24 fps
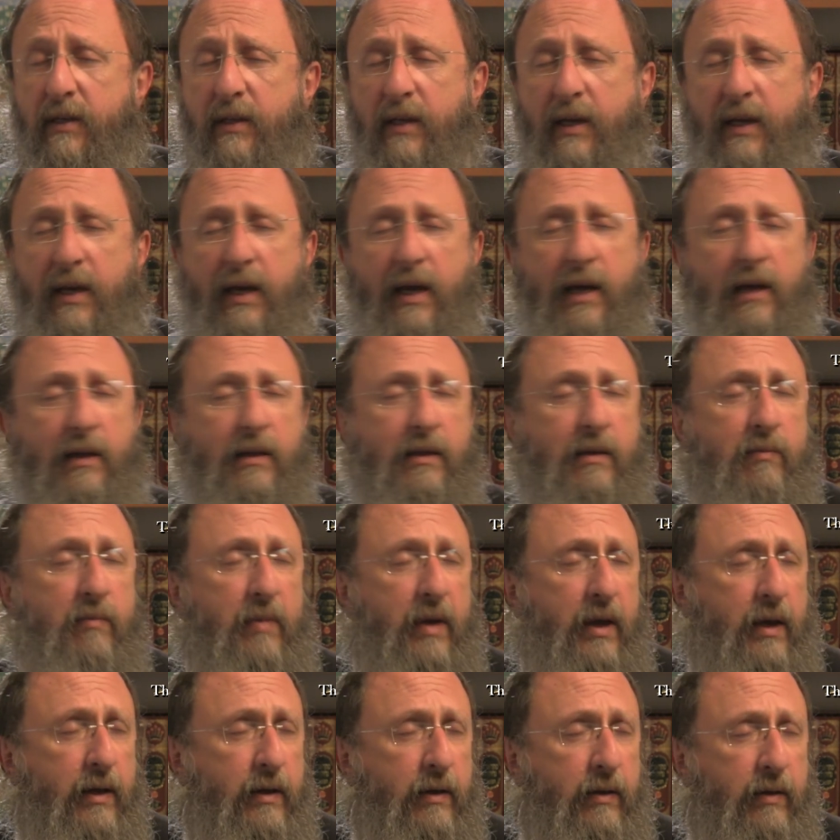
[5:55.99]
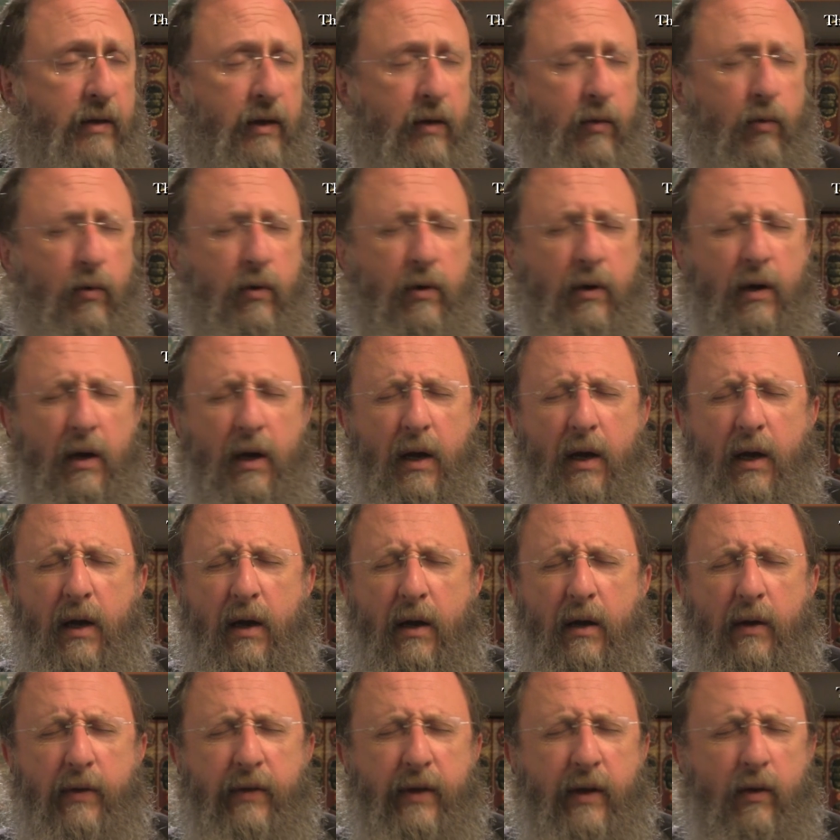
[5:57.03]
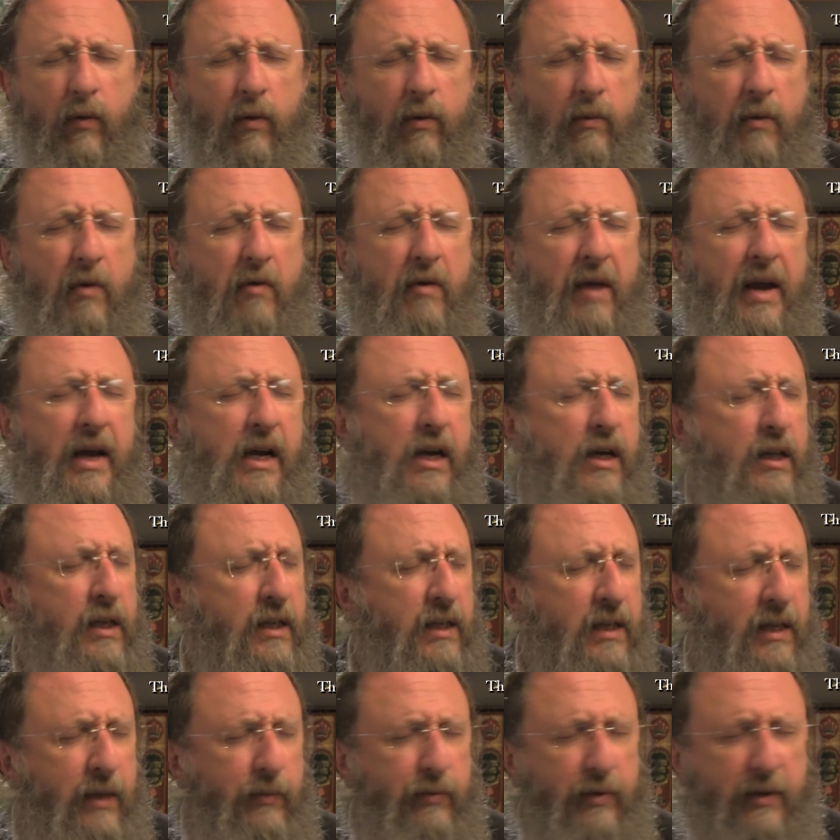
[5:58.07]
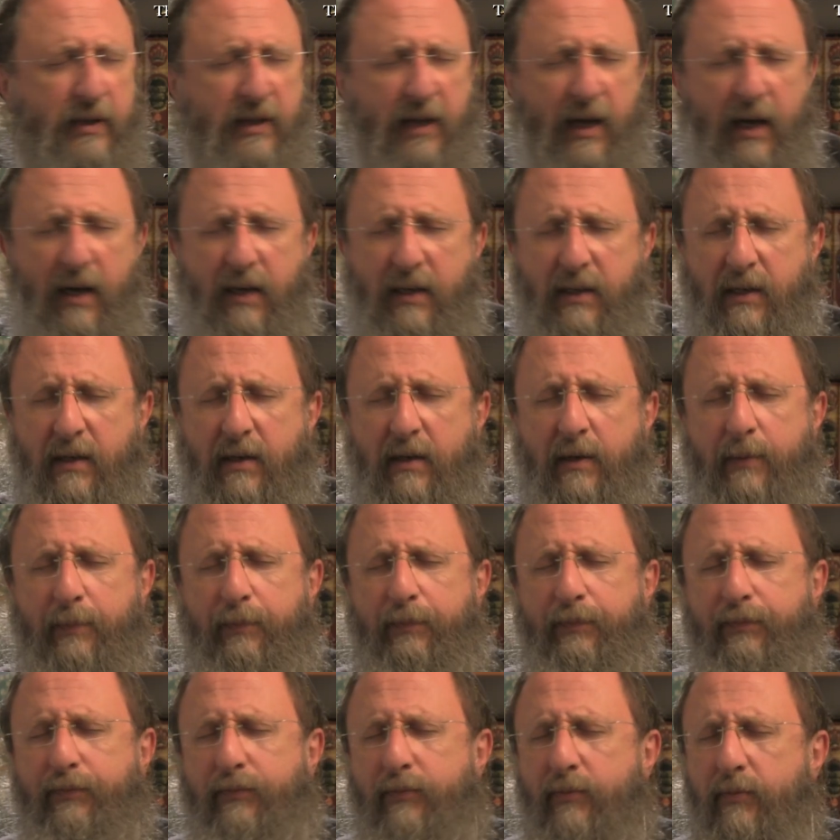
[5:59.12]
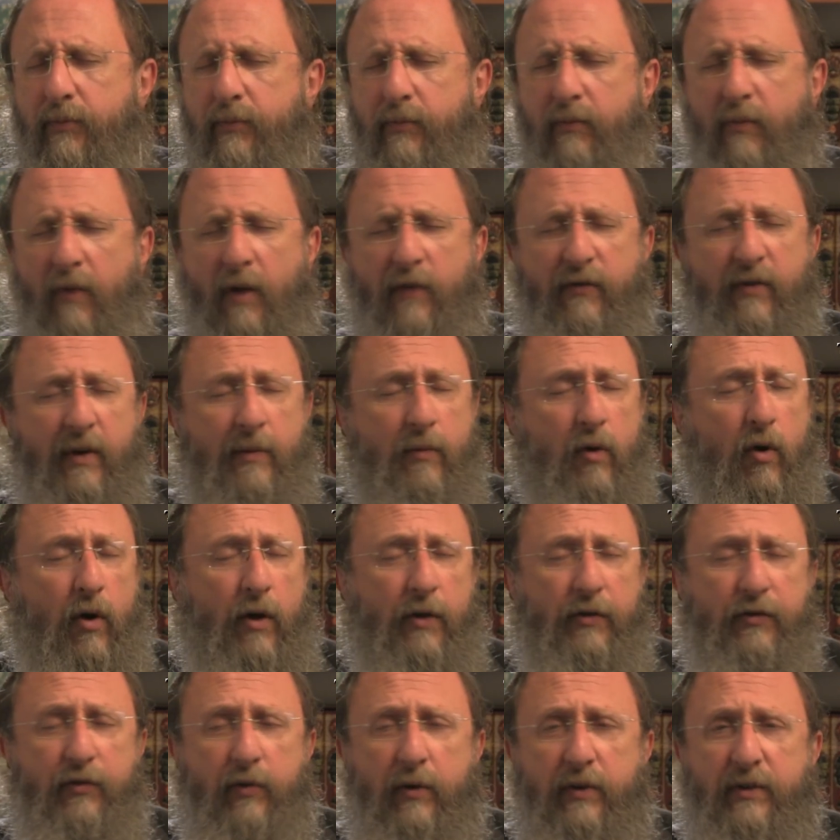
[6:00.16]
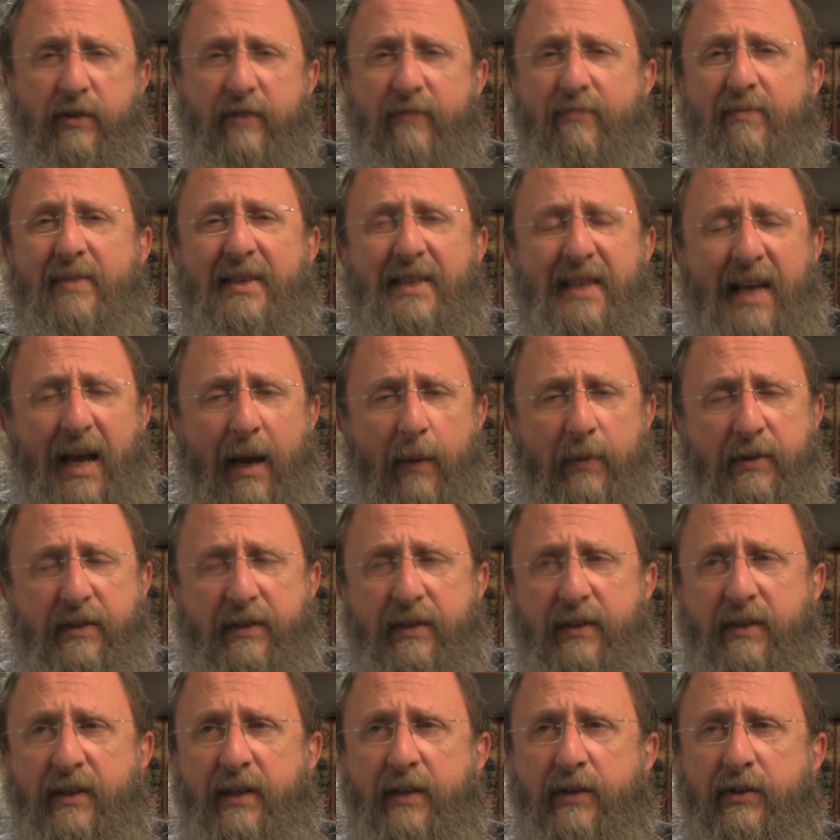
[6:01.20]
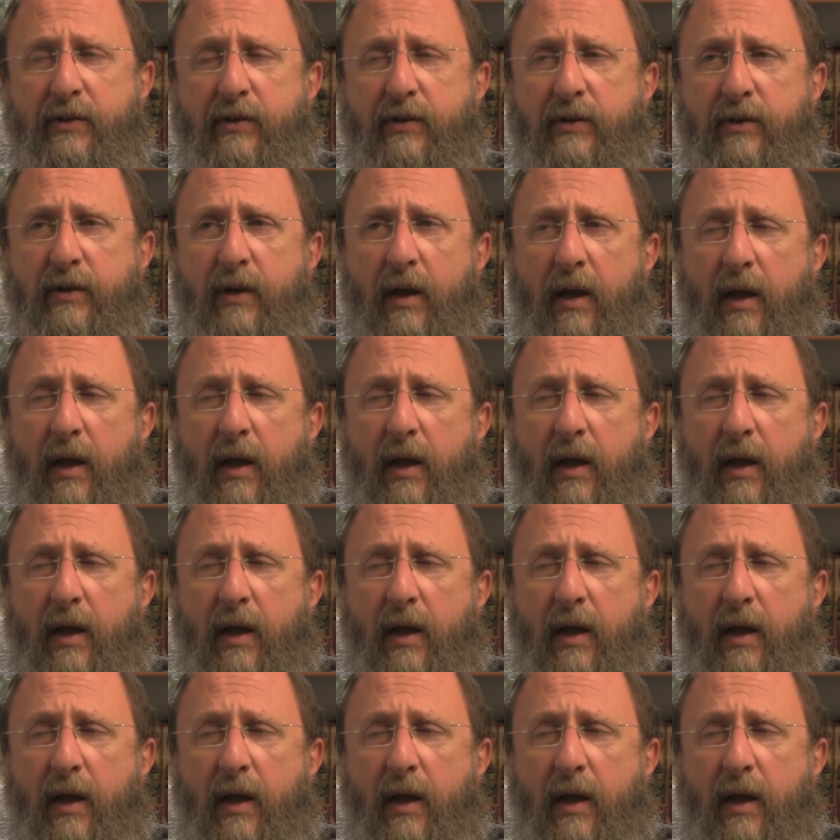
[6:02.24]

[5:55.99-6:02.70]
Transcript: They ate the manna. They were, they were miraculously protected from all sorts of mishaps in the desert.